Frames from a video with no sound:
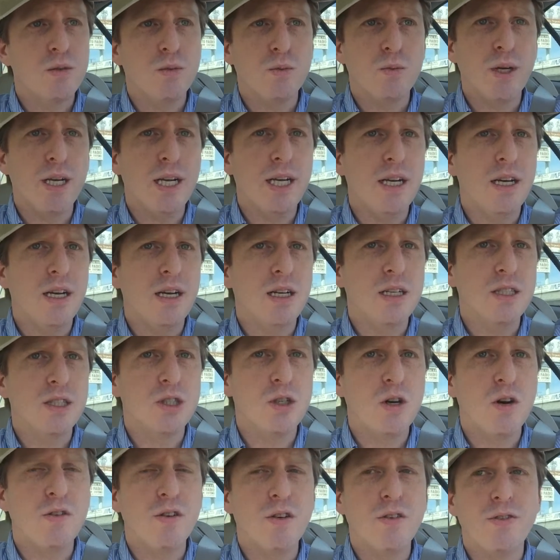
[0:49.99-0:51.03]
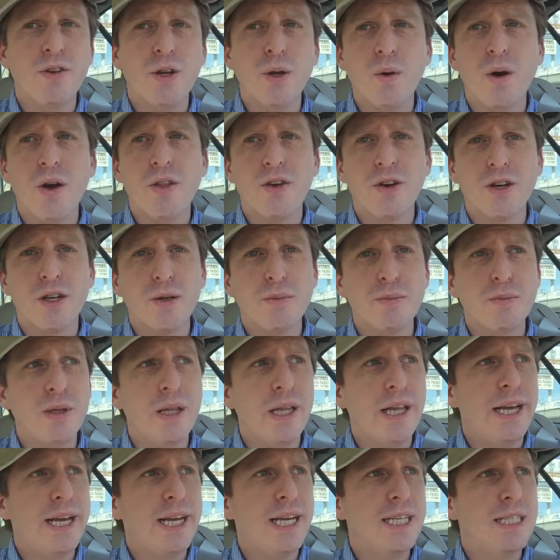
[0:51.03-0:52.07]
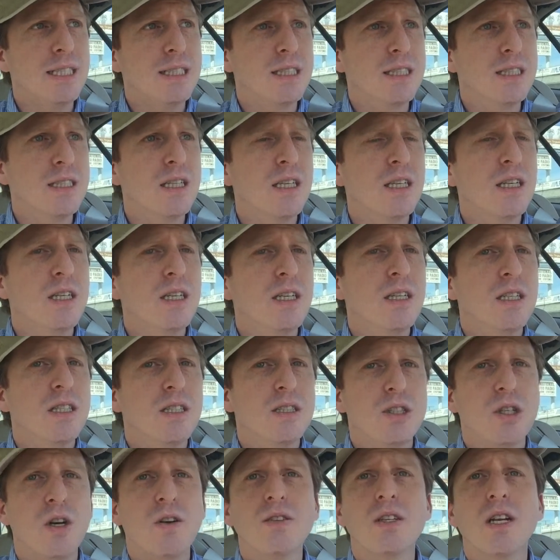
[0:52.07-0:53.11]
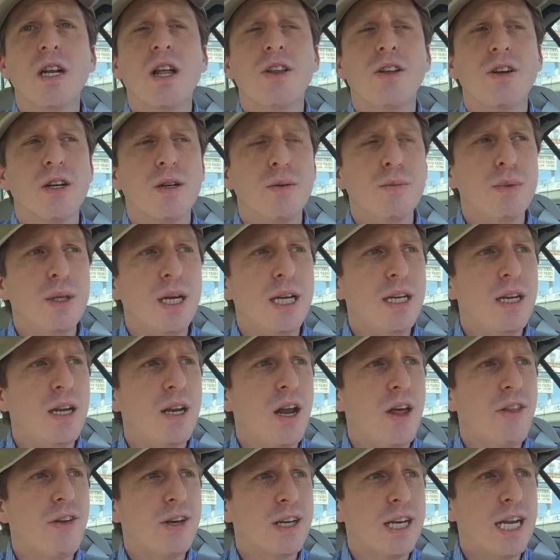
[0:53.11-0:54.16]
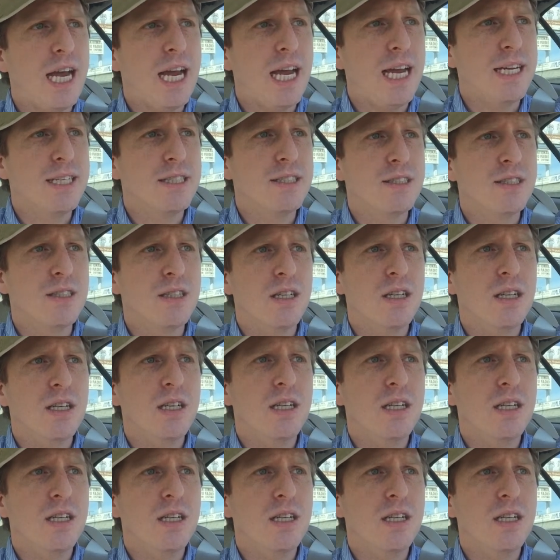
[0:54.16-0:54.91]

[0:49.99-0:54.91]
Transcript: We served a few other complaints, served another complaint in another case.